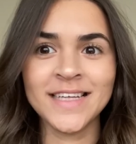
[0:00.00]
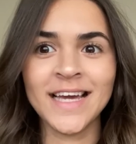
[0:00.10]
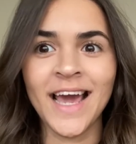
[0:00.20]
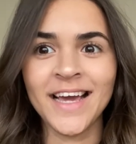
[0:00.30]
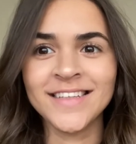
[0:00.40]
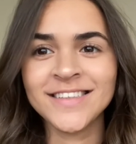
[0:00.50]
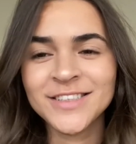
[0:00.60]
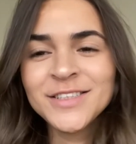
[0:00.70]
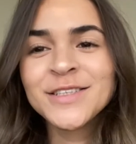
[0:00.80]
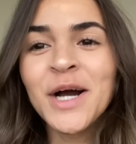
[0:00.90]
8.
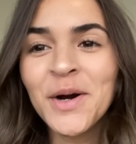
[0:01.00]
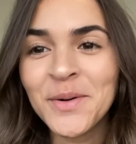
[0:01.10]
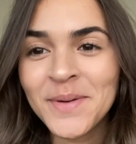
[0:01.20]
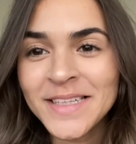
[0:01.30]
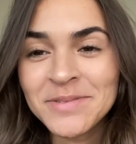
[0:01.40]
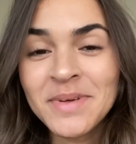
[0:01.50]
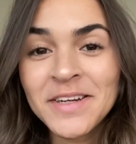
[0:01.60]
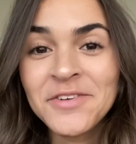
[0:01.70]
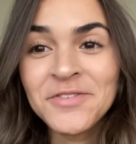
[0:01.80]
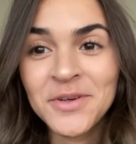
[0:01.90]
So it's been
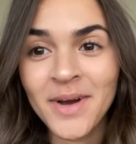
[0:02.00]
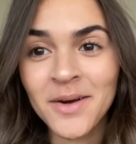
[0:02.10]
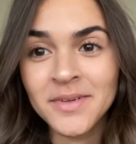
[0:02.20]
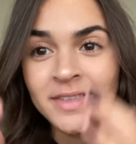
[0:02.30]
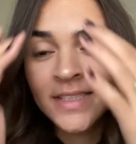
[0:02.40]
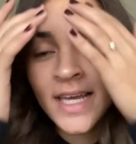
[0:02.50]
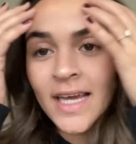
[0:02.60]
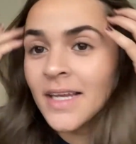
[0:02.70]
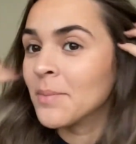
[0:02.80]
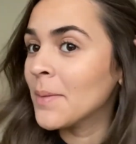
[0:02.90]
a few hours
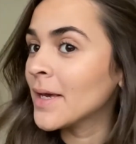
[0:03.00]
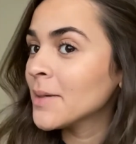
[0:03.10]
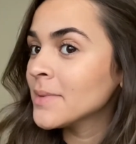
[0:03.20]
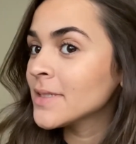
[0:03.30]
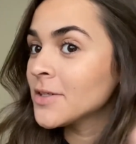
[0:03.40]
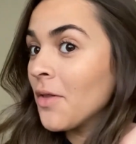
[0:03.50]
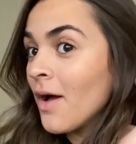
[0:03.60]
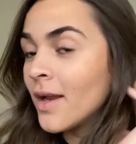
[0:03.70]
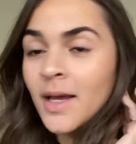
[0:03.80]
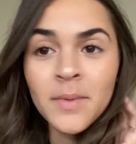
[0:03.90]
and my makeup is still
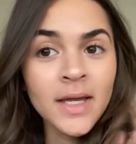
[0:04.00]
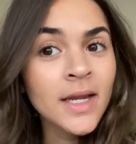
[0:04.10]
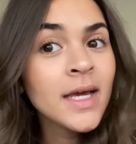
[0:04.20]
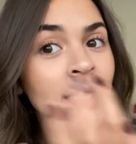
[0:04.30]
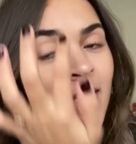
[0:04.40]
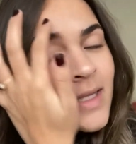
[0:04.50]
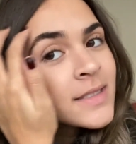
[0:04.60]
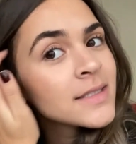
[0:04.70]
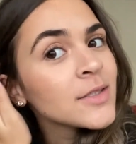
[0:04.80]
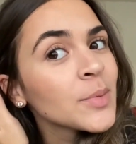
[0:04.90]
on. I mean,
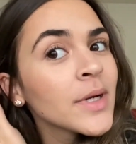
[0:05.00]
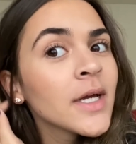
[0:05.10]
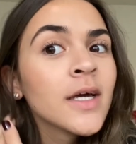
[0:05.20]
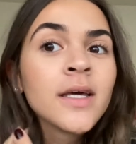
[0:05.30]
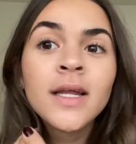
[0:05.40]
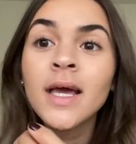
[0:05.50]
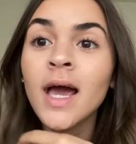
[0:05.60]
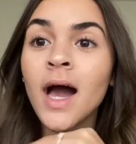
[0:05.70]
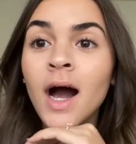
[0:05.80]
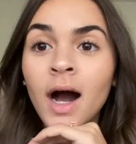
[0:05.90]
it's still pretty good.
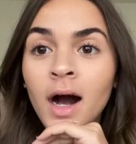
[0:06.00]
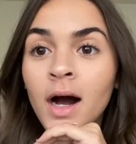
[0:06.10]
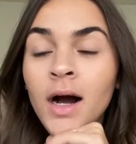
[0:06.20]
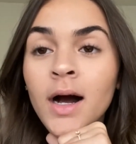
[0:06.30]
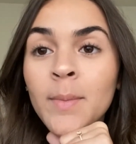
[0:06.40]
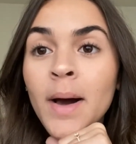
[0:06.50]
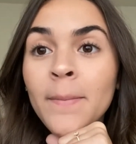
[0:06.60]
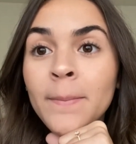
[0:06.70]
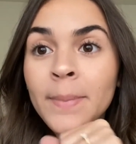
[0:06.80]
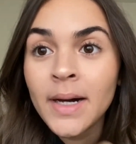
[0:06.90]

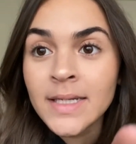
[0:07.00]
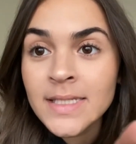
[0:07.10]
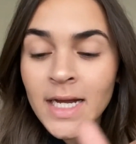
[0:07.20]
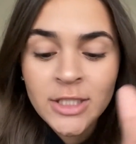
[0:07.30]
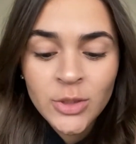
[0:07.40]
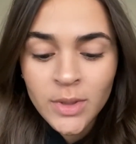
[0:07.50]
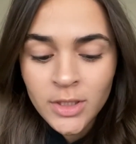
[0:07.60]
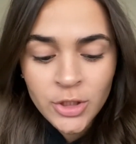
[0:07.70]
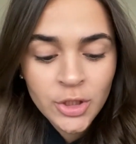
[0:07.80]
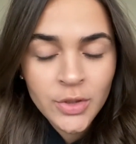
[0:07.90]
But I just wanted
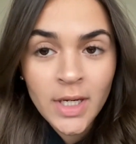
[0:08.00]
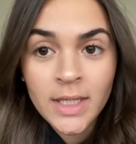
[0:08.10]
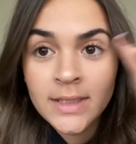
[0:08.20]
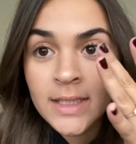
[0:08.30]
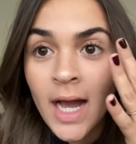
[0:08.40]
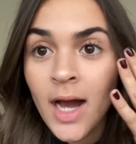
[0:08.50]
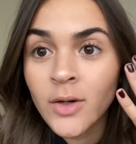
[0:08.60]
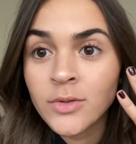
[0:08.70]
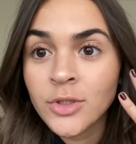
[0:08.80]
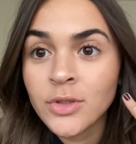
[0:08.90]
to show you guys
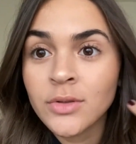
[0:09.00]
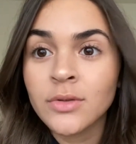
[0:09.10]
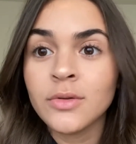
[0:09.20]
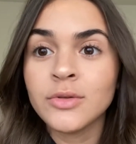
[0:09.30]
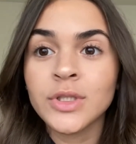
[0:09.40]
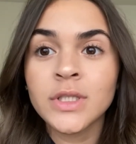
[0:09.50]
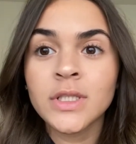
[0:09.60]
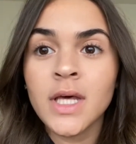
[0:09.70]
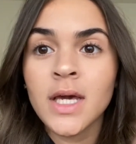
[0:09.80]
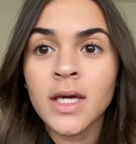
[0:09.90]
how to just
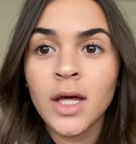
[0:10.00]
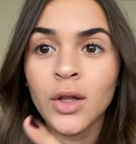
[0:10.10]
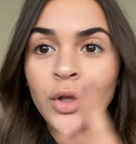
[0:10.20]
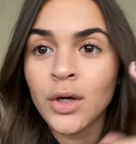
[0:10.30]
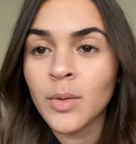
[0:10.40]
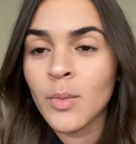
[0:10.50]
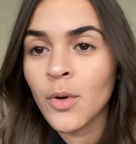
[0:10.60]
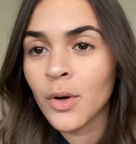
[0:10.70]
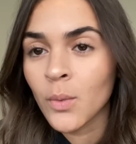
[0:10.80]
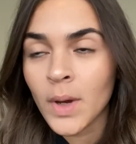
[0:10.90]
look
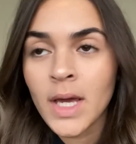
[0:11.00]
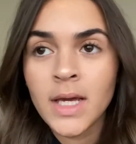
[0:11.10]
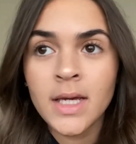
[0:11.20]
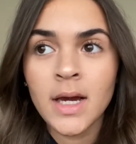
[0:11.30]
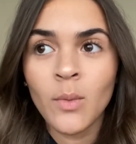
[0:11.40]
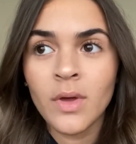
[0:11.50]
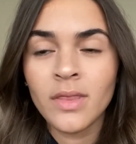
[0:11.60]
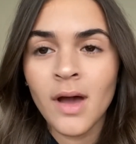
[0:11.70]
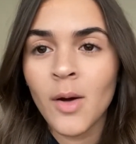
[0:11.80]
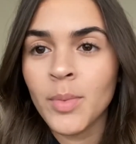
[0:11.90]
more awake
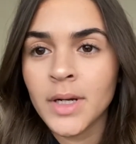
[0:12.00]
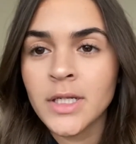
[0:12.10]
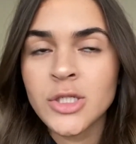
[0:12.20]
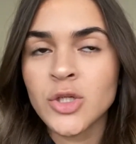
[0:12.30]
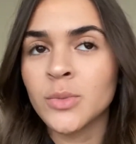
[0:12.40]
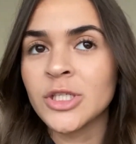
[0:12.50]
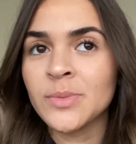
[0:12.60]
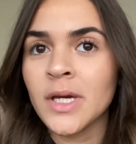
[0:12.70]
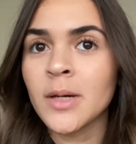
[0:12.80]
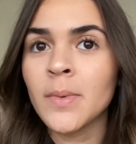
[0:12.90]
without putting so much
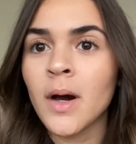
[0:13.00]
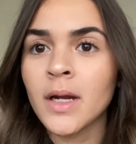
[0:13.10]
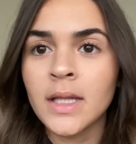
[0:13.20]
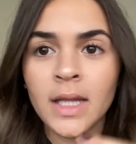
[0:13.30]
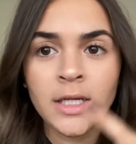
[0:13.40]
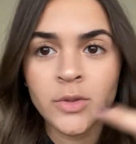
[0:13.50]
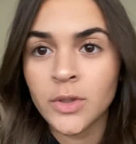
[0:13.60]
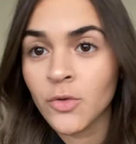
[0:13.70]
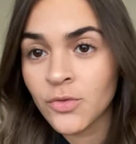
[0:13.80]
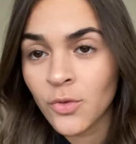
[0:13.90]
makeup on and doing
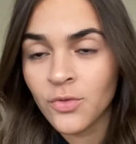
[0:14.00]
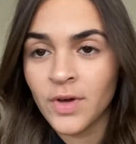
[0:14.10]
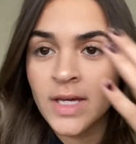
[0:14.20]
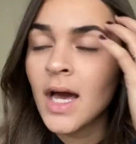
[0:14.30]
a full face.